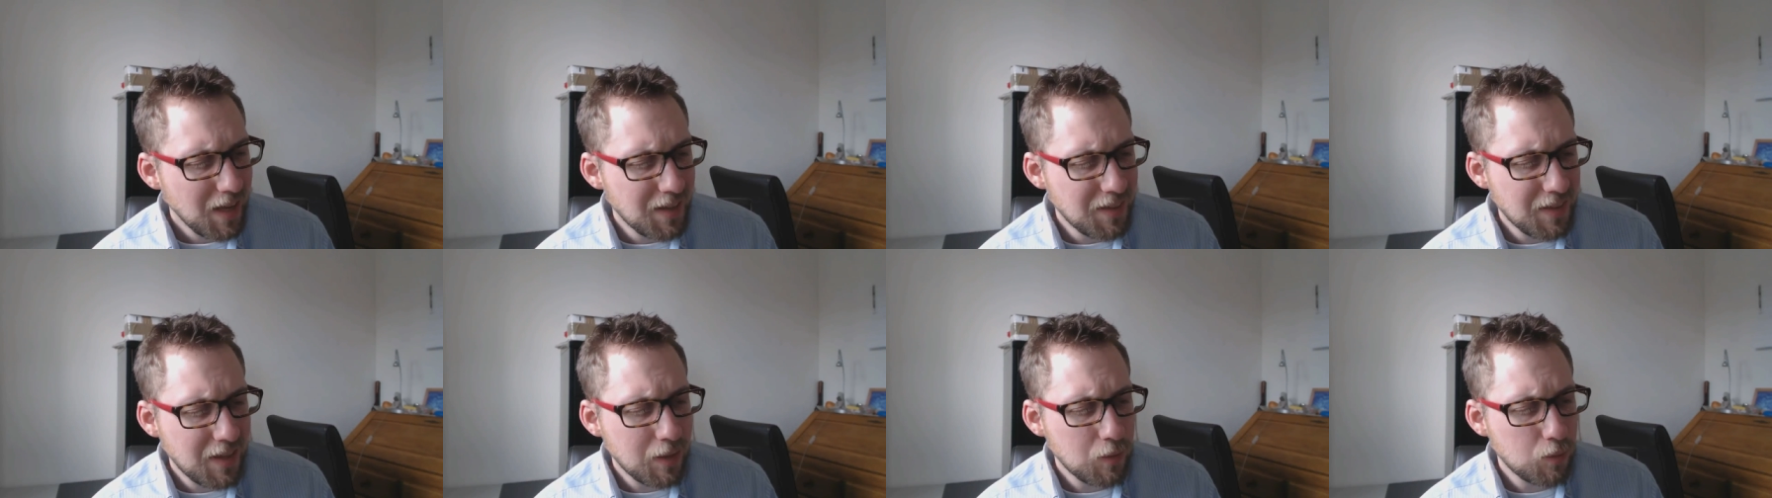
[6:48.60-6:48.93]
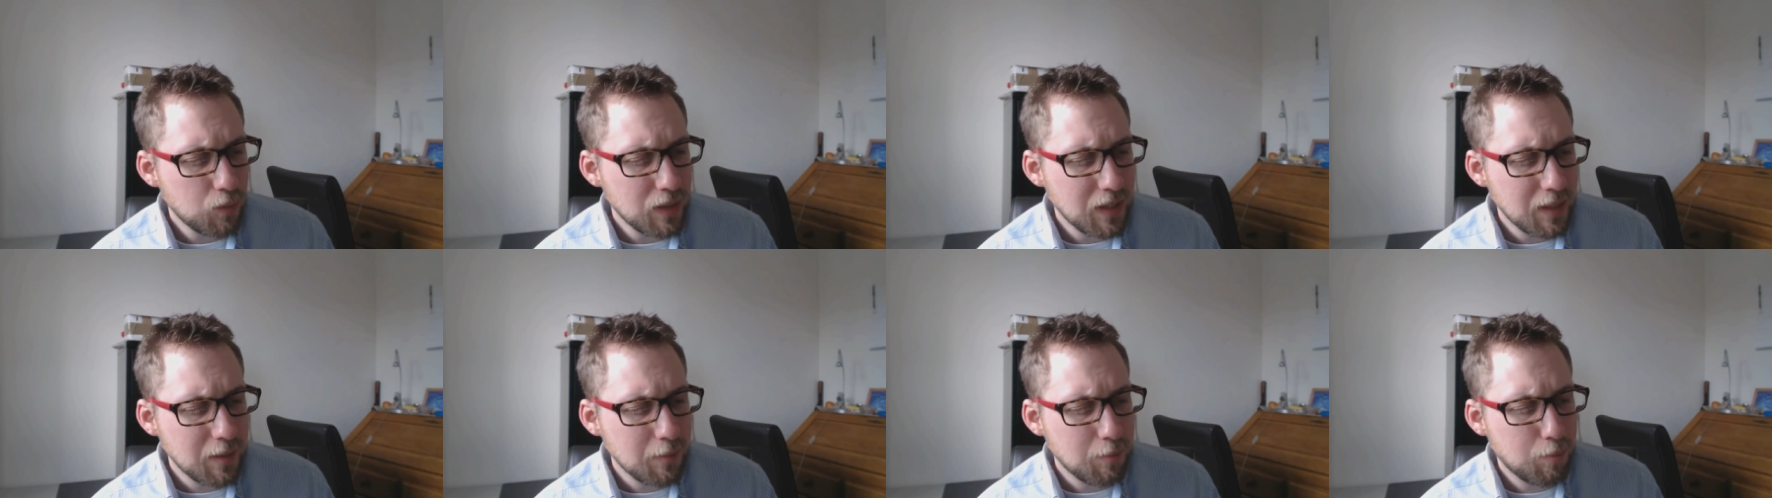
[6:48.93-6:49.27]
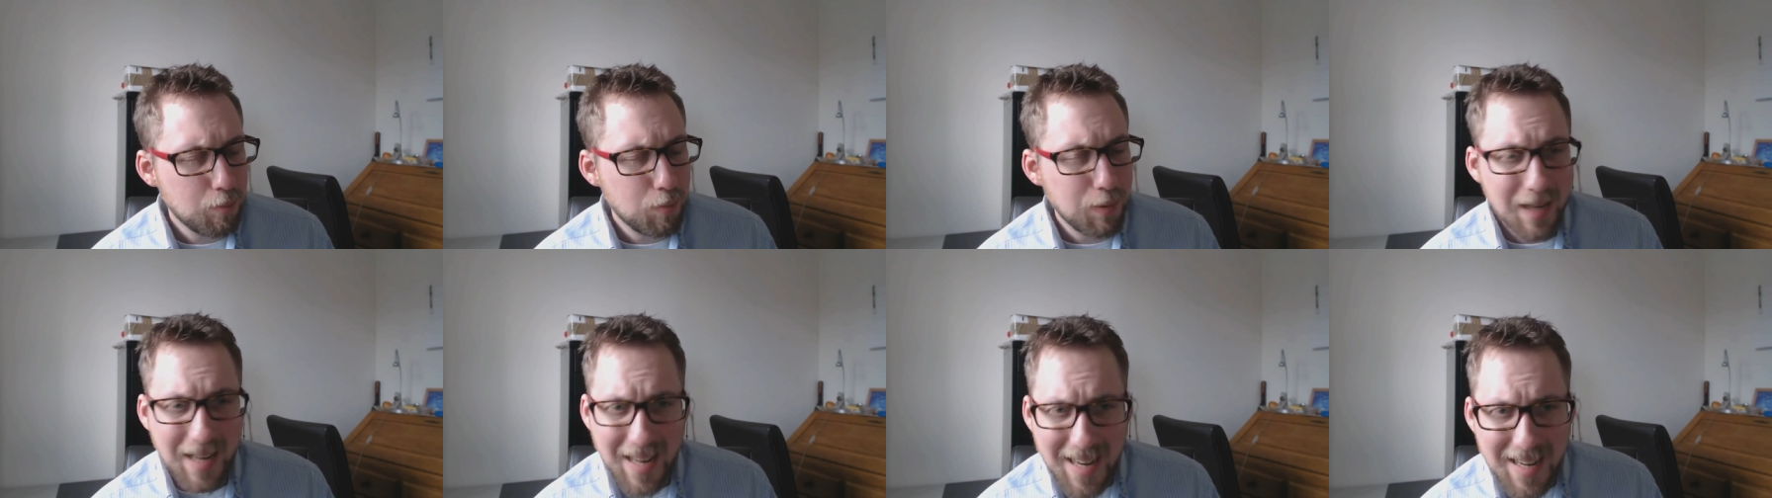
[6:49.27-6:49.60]
and then we
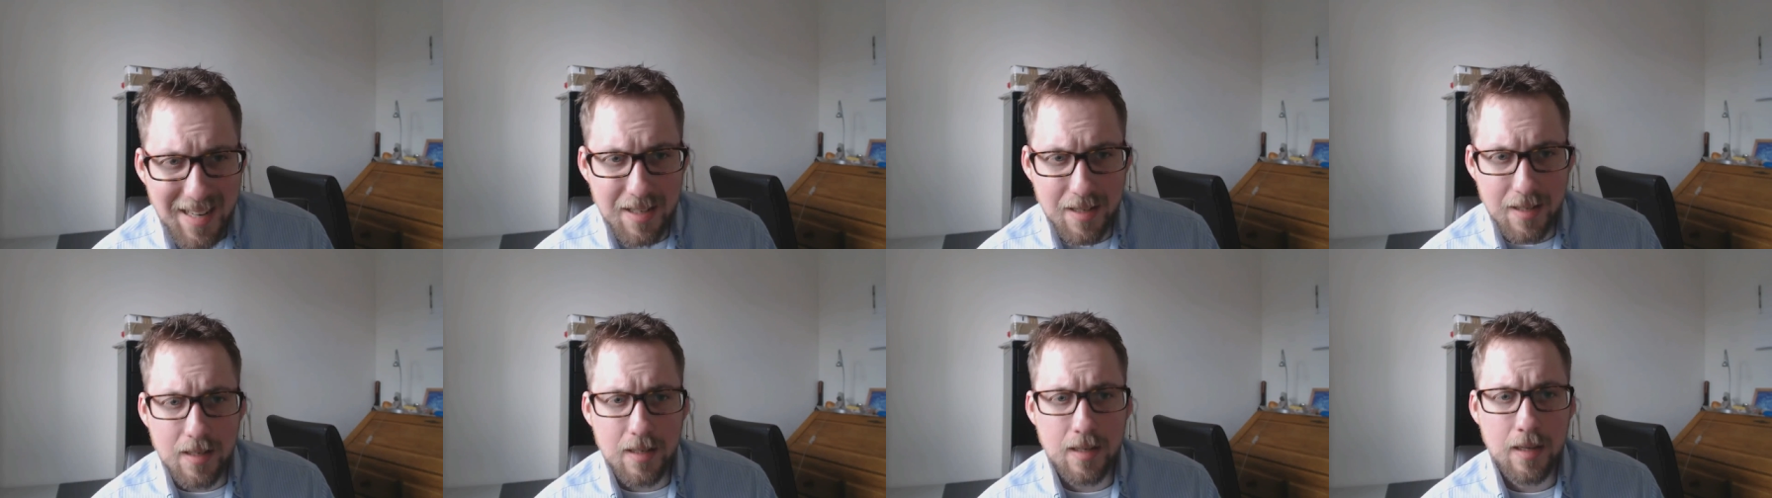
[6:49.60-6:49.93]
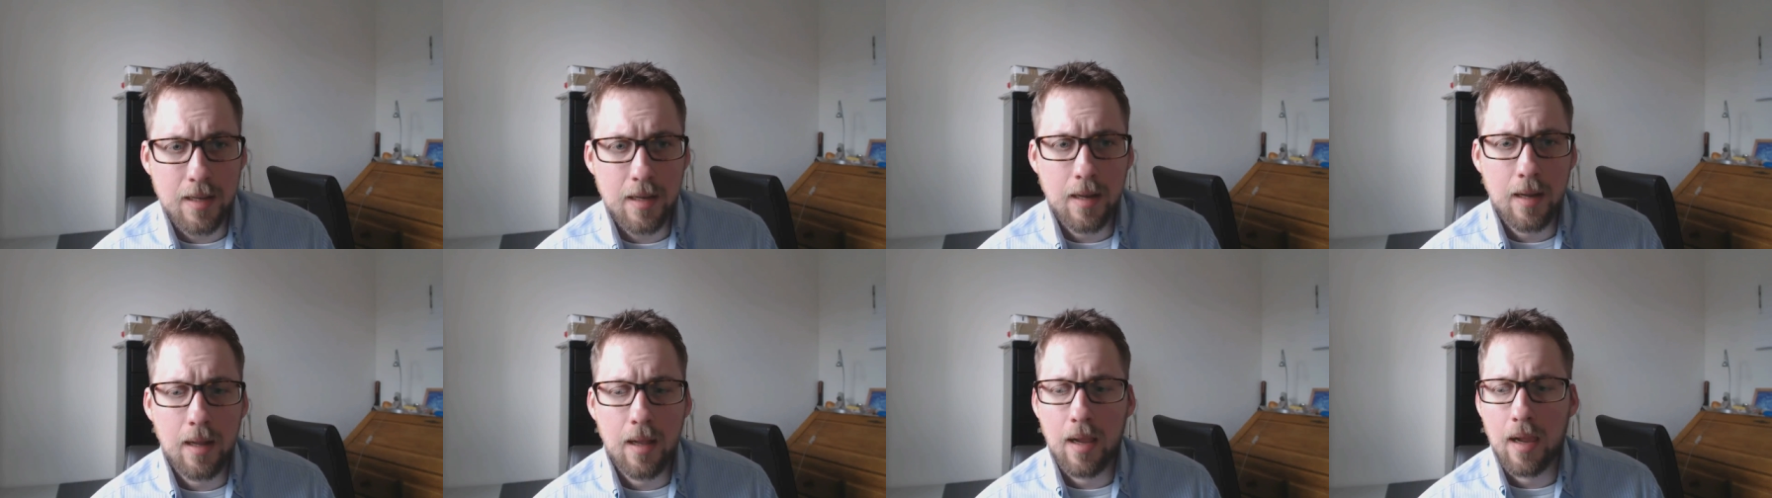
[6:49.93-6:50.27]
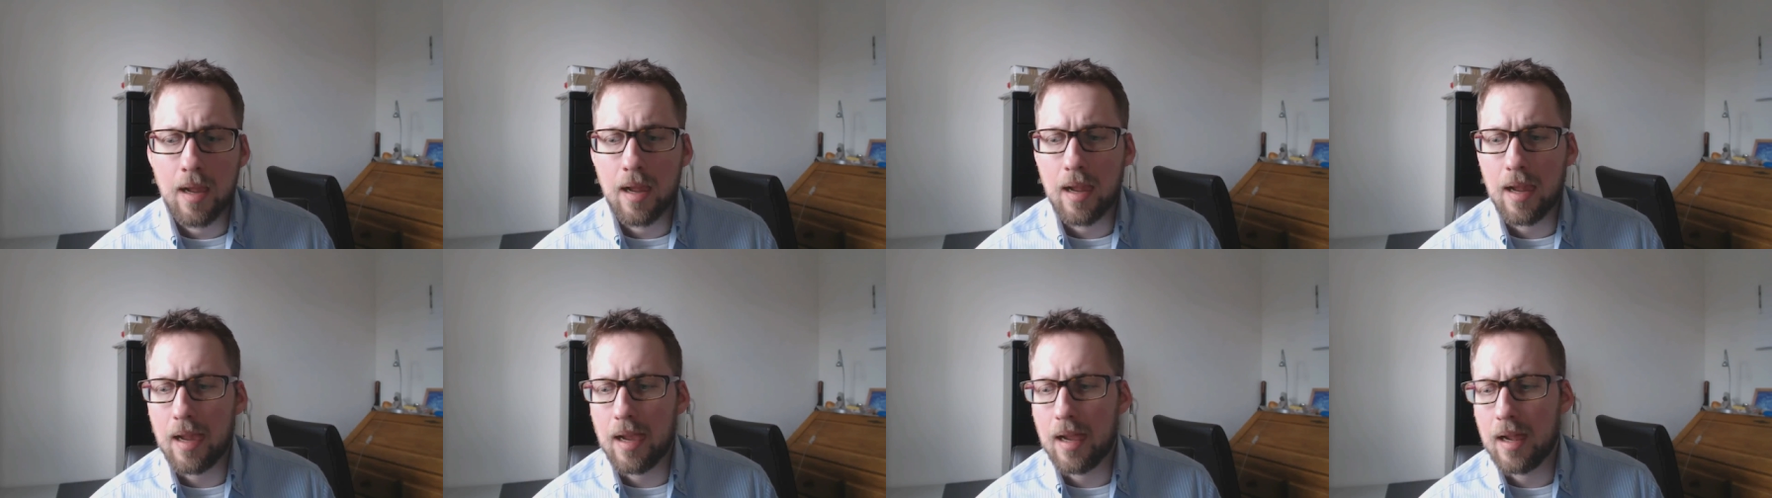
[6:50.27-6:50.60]
plate it
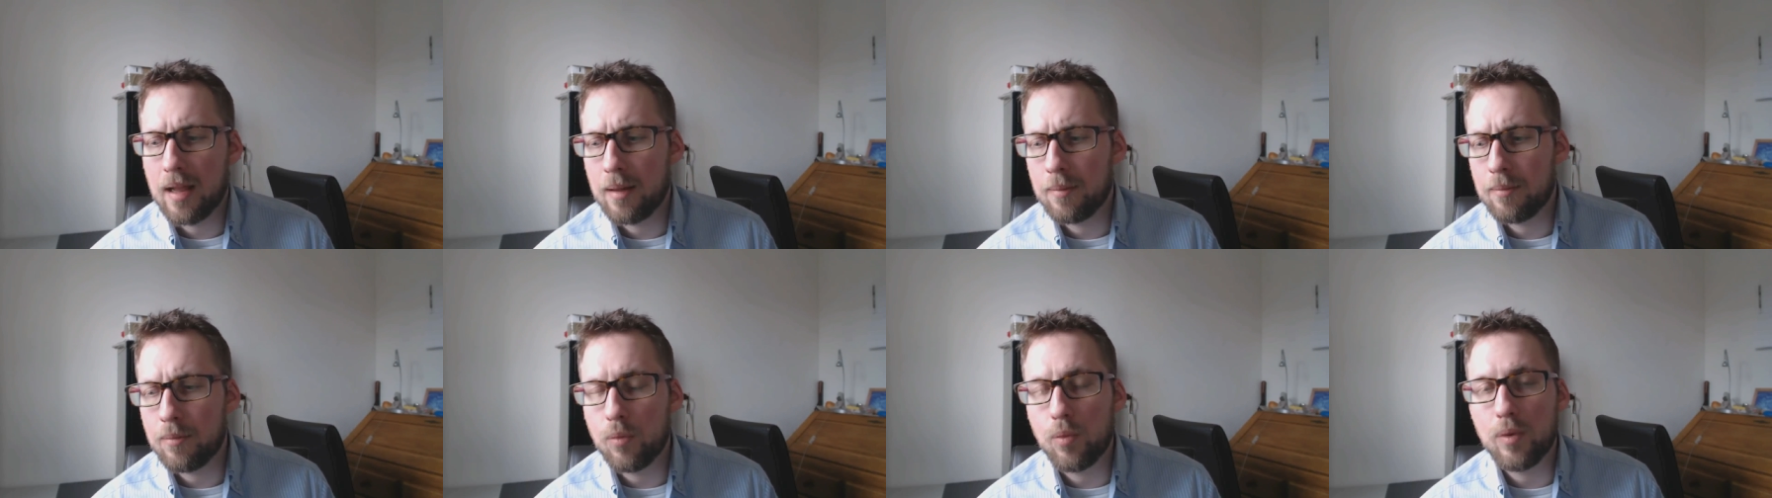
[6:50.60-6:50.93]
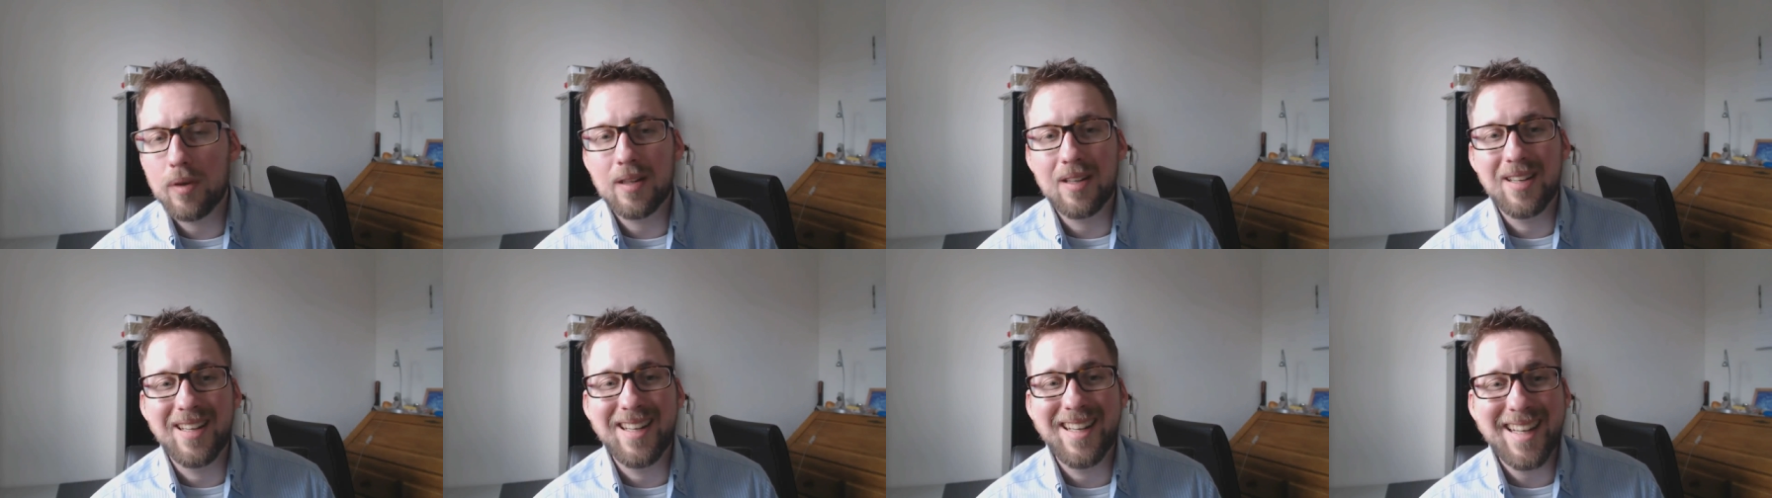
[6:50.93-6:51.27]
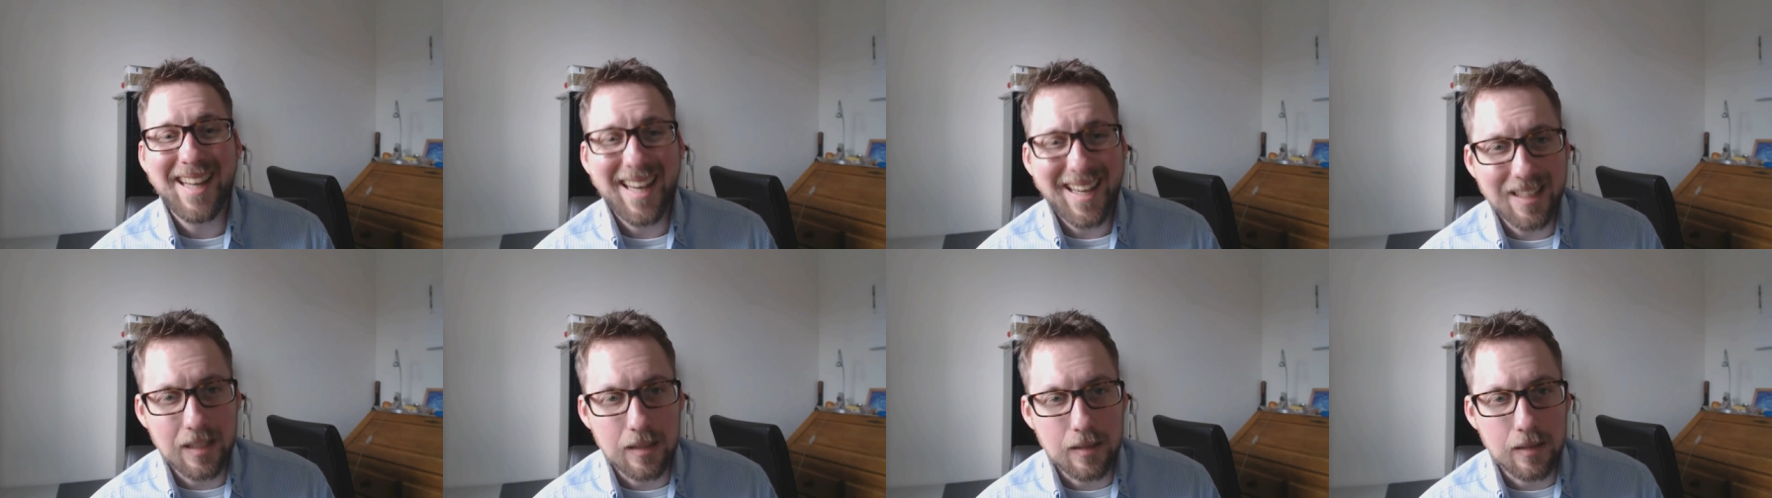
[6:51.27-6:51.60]
um, with
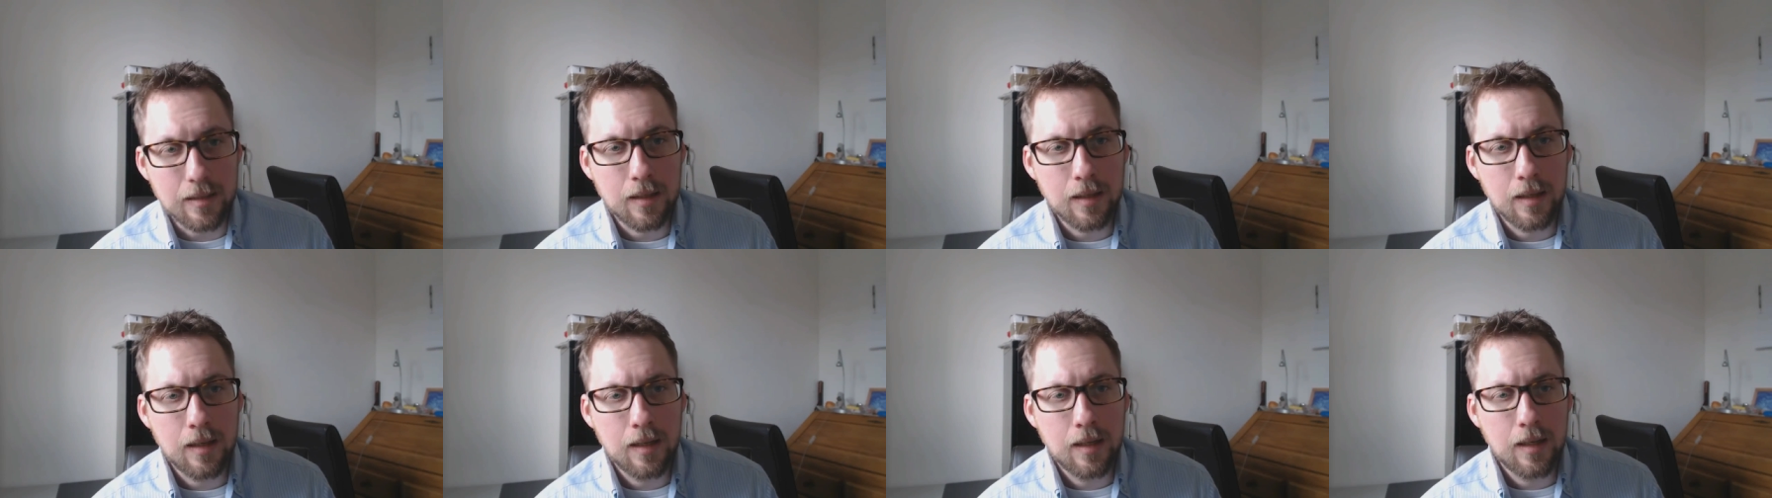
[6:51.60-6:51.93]
nickel